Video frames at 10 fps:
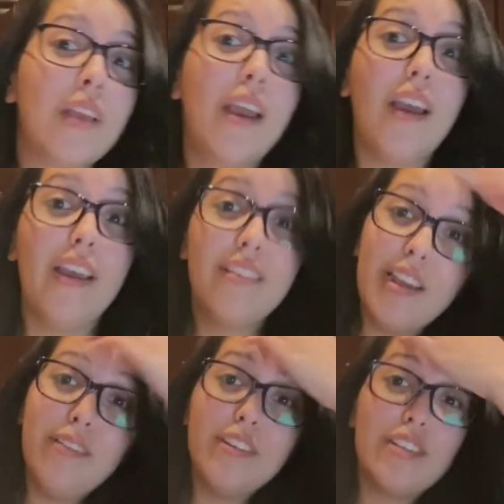kind
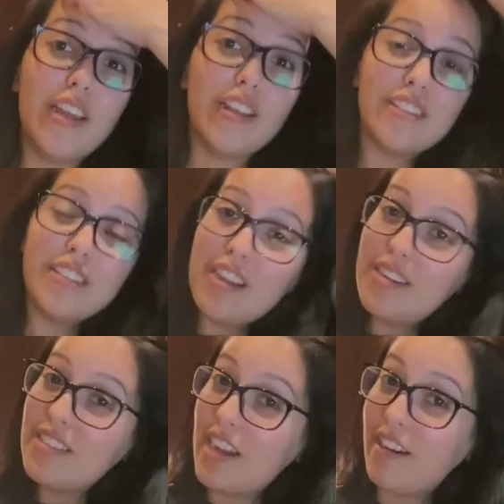of intense. It's kind of
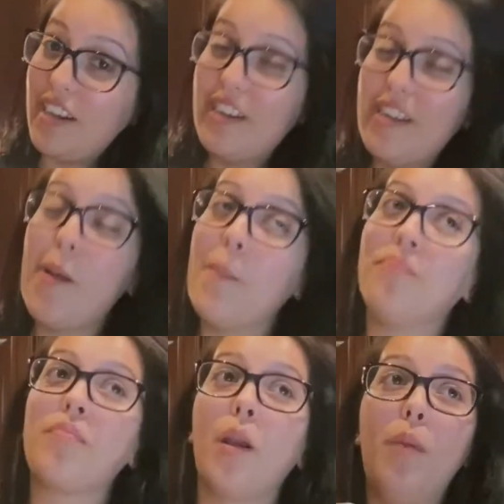scary.
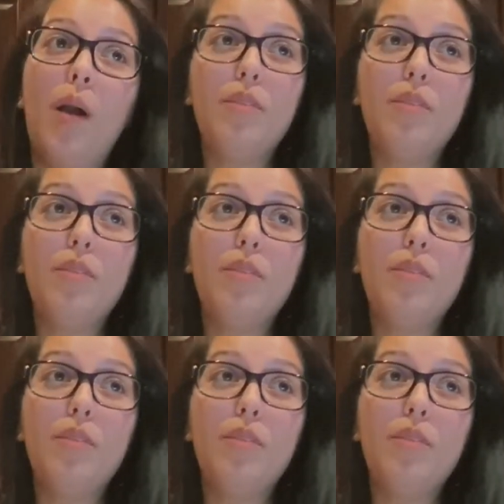But